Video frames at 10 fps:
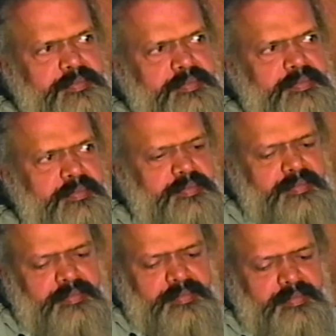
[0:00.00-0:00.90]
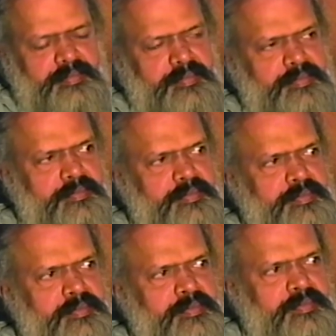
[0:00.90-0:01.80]
must have been very
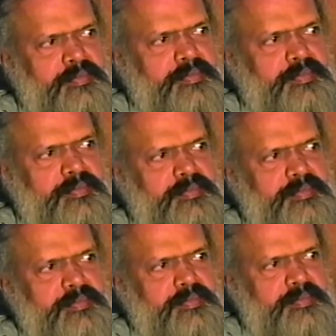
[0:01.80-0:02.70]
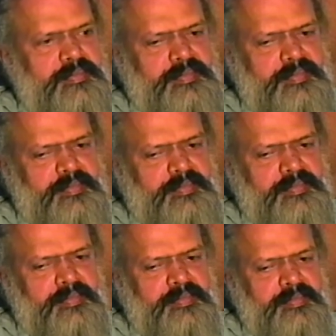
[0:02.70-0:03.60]
difficult to film,
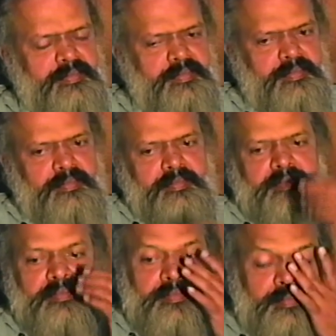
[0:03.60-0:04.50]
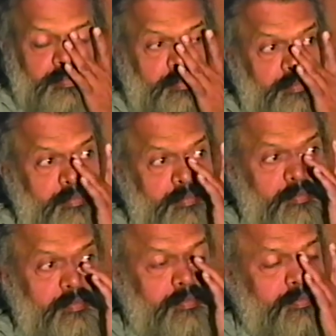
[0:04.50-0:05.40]
and I think a lot of
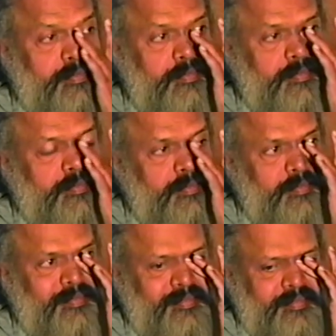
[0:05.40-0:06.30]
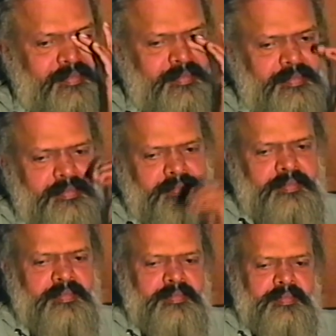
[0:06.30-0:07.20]
it is constructed in the editing,
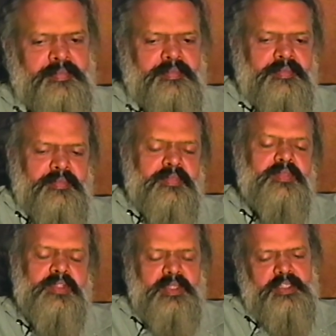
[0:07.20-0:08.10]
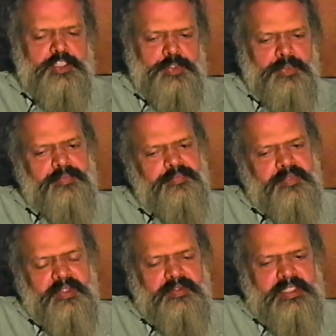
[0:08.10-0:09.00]
isn't it? Yeah, that's true.
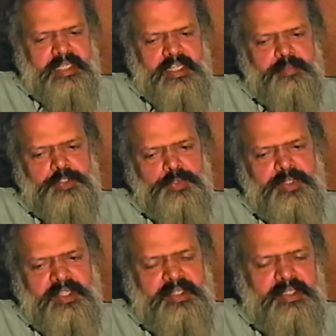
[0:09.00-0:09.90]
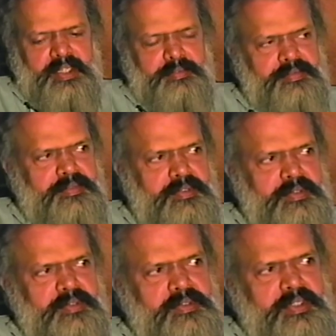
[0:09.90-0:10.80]
It was a random shooting at the time of
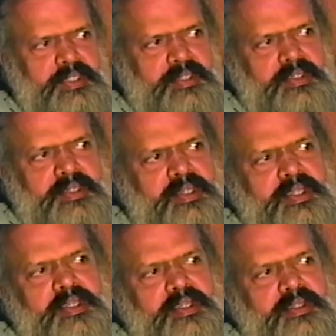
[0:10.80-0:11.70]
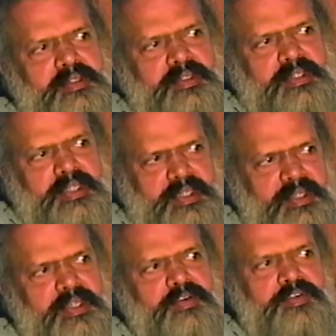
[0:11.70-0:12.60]
the
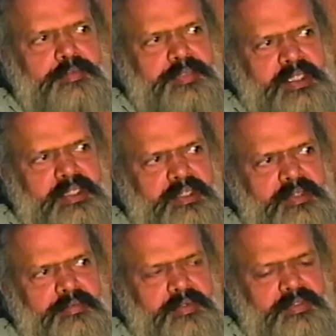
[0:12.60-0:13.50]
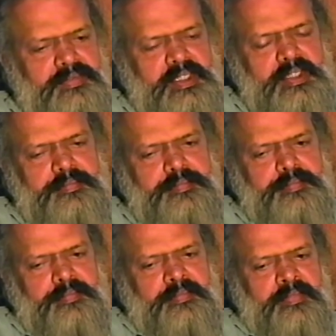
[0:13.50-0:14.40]
taking it out of the pit. We
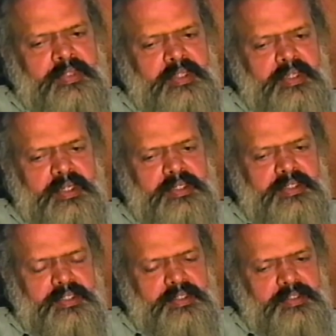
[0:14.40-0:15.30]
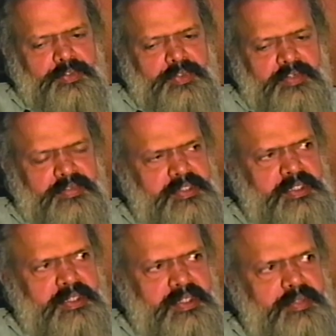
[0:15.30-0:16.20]
heard that the two elephants
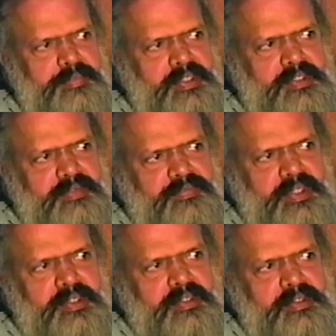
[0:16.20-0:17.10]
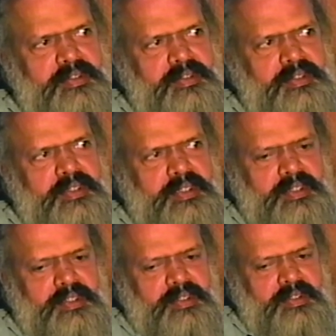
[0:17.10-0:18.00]
are in the pit somewhere,
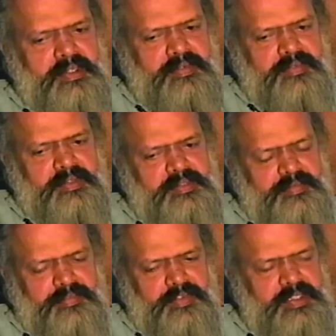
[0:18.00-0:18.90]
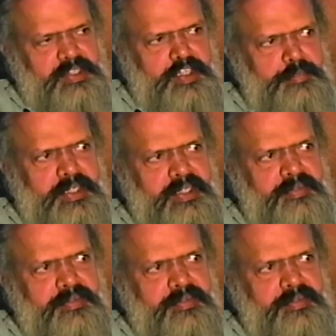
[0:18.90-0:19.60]
near some forest nearby.